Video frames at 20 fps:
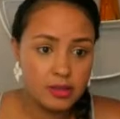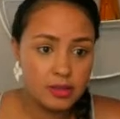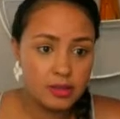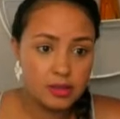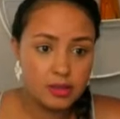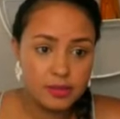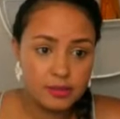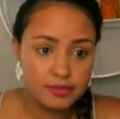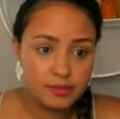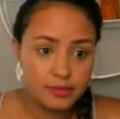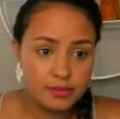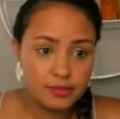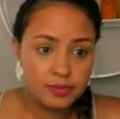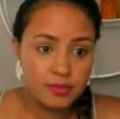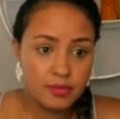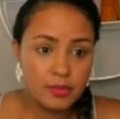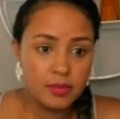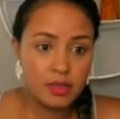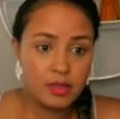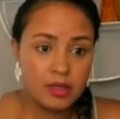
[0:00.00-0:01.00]

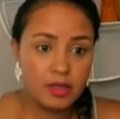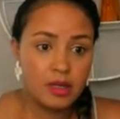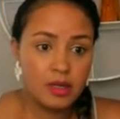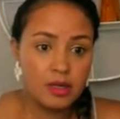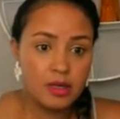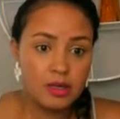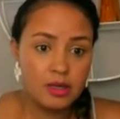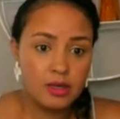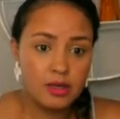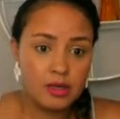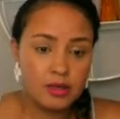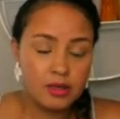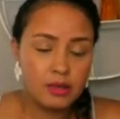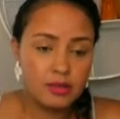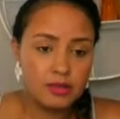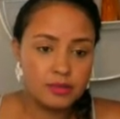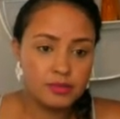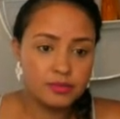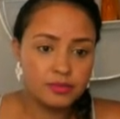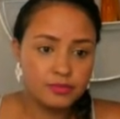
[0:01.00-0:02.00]

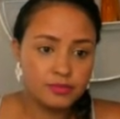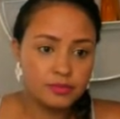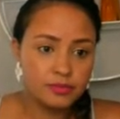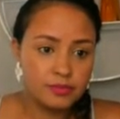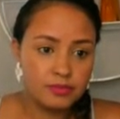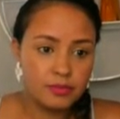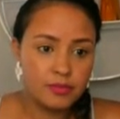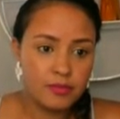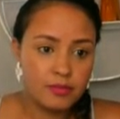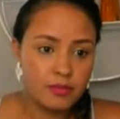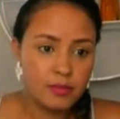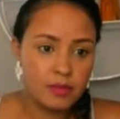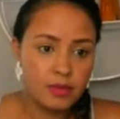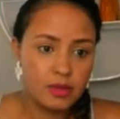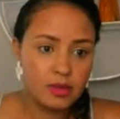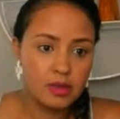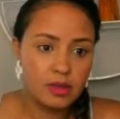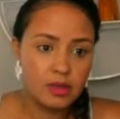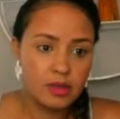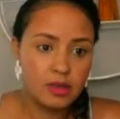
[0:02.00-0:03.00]

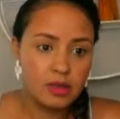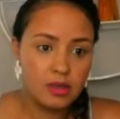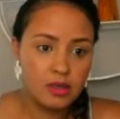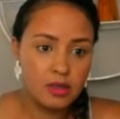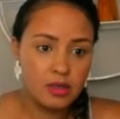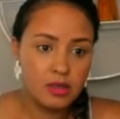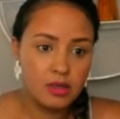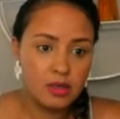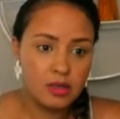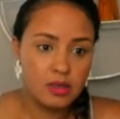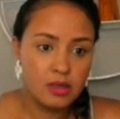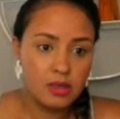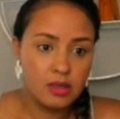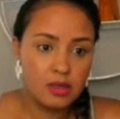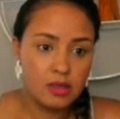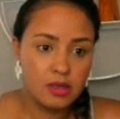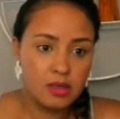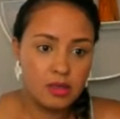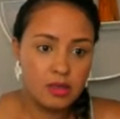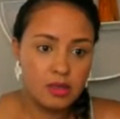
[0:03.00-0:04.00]

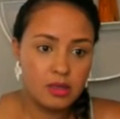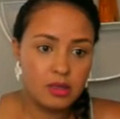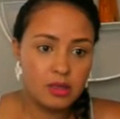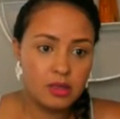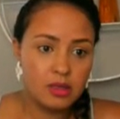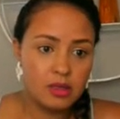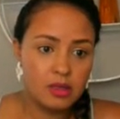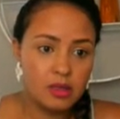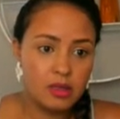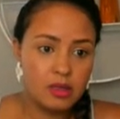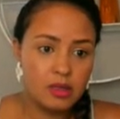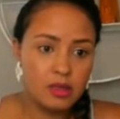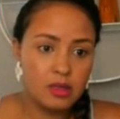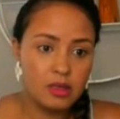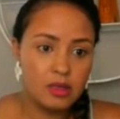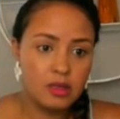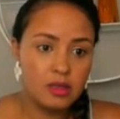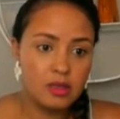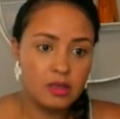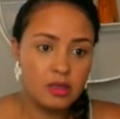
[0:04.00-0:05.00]

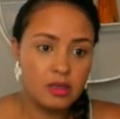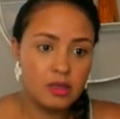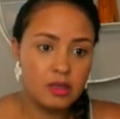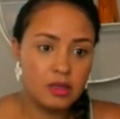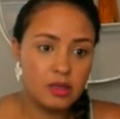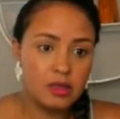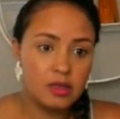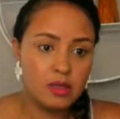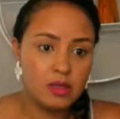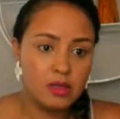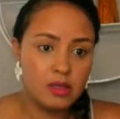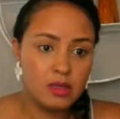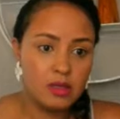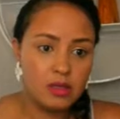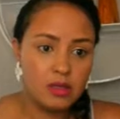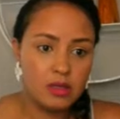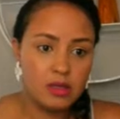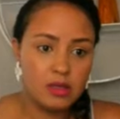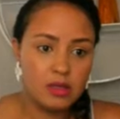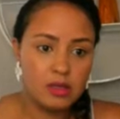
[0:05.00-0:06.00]

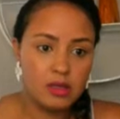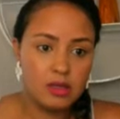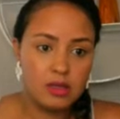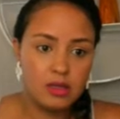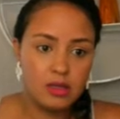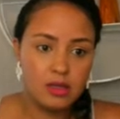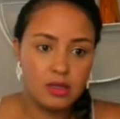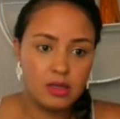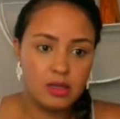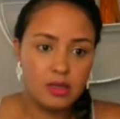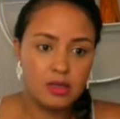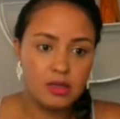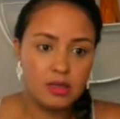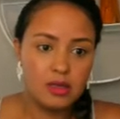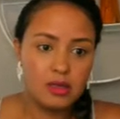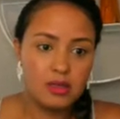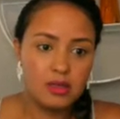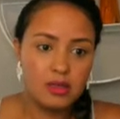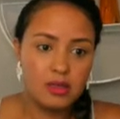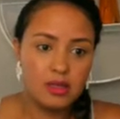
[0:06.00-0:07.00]

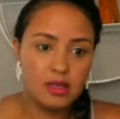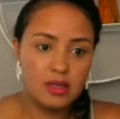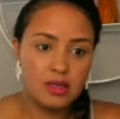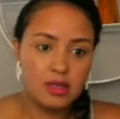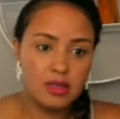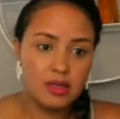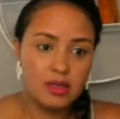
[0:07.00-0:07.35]
[no speech]